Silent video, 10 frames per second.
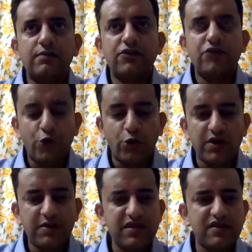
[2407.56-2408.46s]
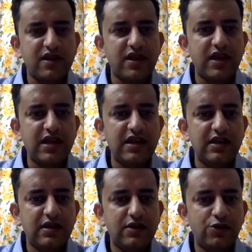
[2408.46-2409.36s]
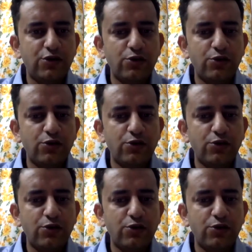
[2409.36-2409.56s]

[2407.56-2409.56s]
so tournaments is a key to